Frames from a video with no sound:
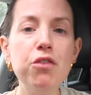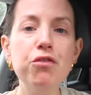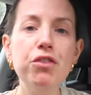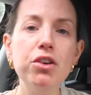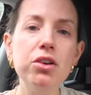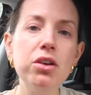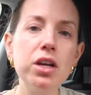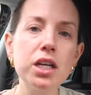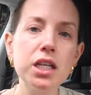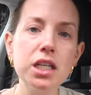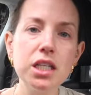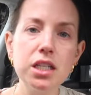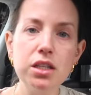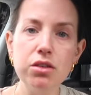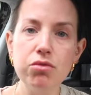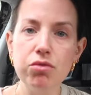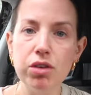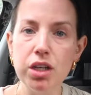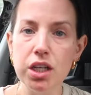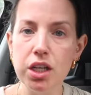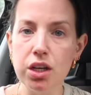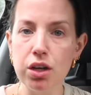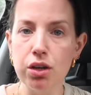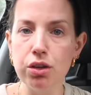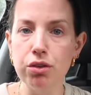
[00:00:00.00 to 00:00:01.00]
I feel like I didn't
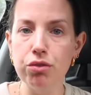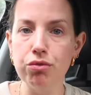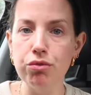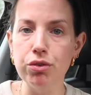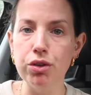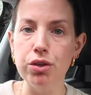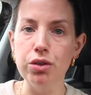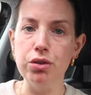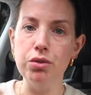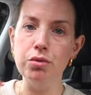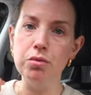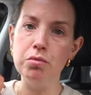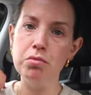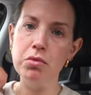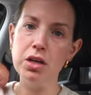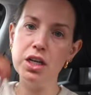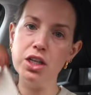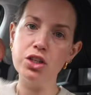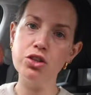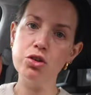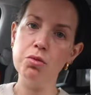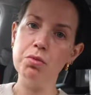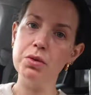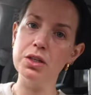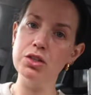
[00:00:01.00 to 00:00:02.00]
really go through my
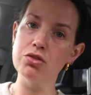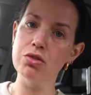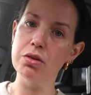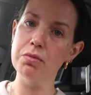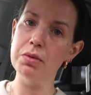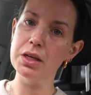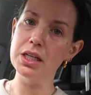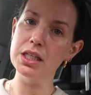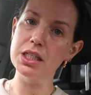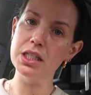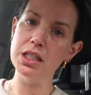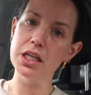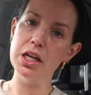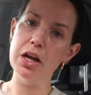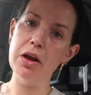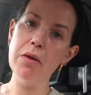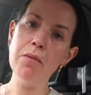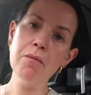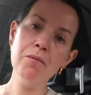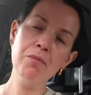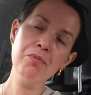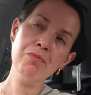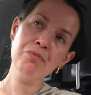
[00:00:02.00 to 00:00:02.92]
shopping trip yesterday.